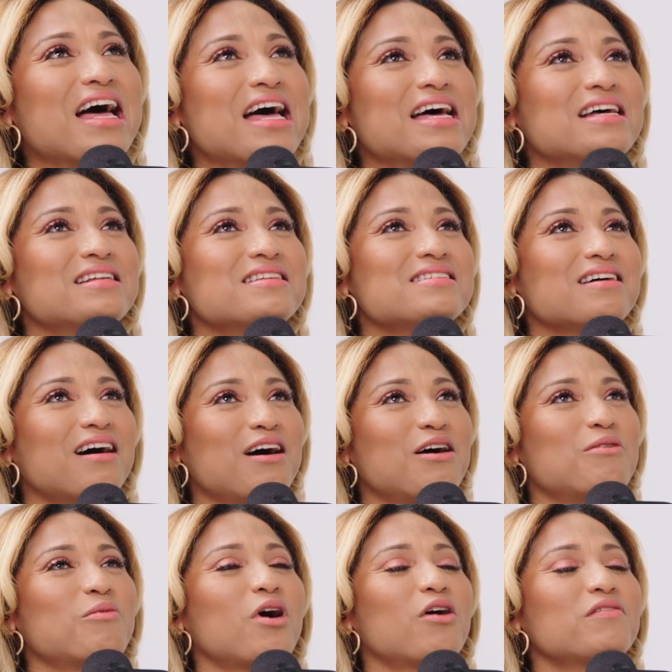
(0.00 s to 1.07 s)
And
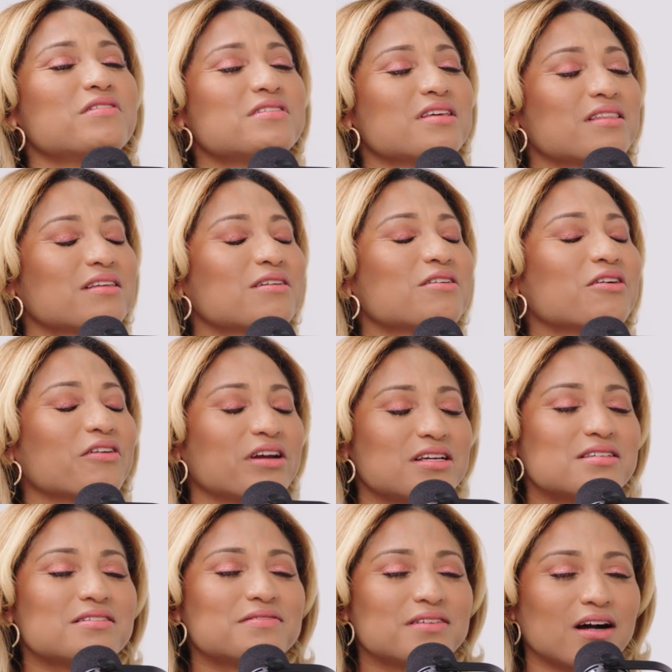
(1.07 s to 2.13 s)
obviously the
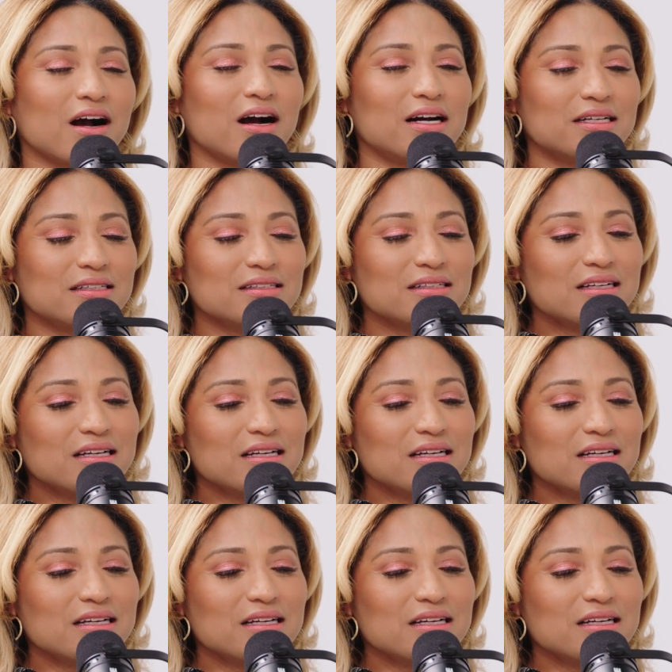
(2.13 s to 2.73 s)
grace of God.